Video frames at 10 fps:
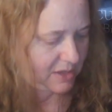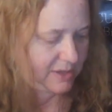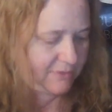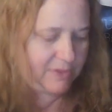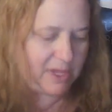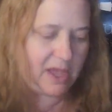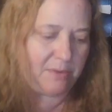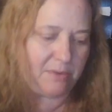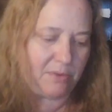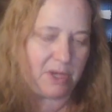
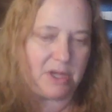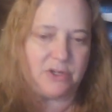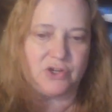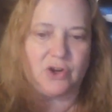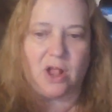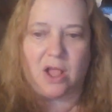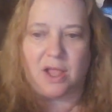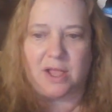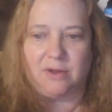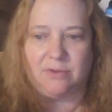Olivia, but we're going to
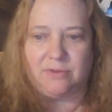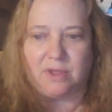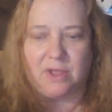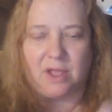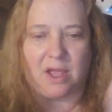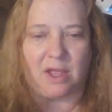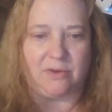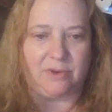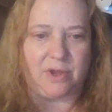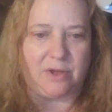try. I don't,
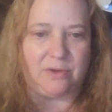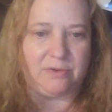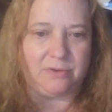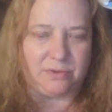I don't know.